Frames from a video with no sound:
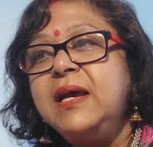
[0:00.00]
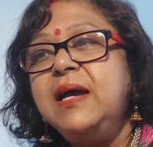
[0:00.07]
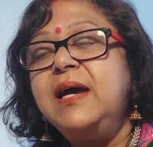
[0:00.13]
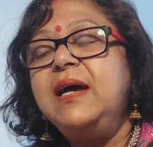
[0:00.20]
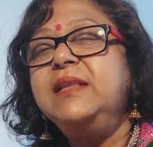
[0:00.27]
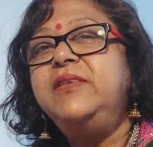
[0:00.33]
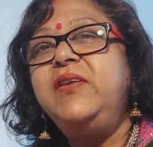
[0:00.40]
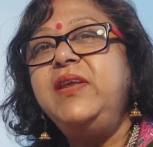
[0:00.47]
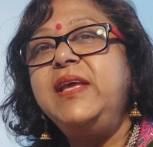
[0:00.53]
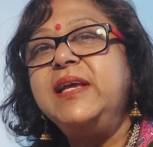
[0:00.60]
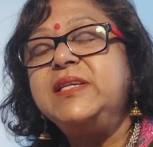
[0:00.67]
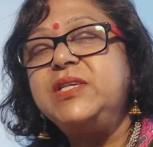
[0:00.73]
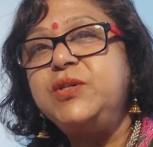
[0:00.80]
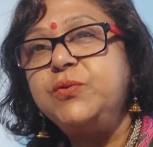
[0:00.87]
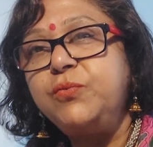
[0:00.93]

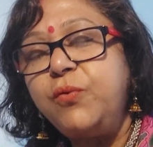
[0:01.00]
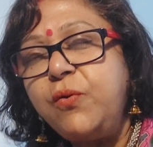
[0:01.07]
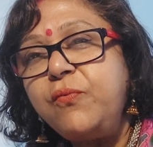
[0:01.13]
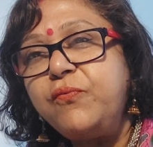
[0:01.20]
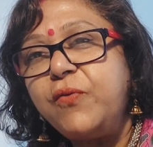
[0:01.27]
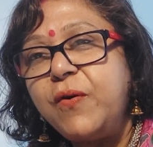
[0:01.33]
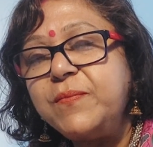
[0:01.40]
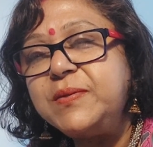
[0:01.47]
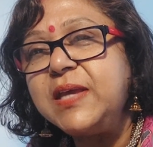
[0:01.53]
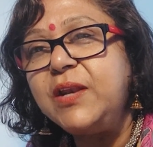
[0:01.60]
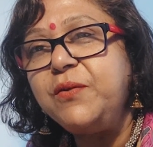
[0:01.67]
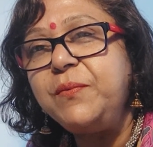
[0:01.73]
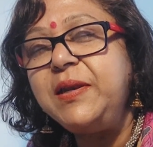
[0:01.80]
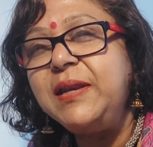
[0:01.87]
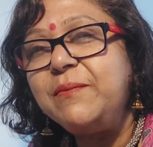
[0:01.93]
3H2O forms
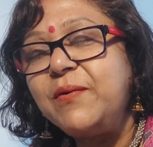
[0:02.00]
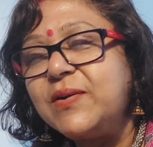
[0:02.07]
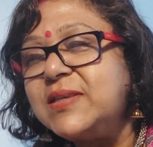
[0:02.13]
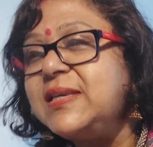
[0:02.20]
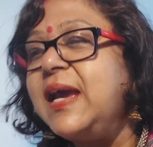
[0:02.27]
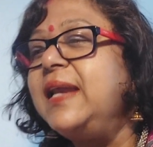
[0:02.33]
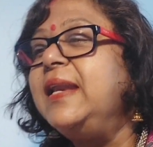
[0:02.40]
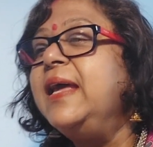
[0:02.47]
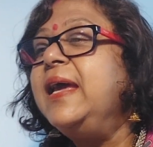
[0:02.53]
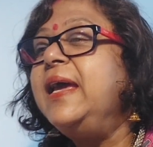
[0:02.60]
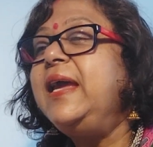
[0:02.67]
aluminium oxide,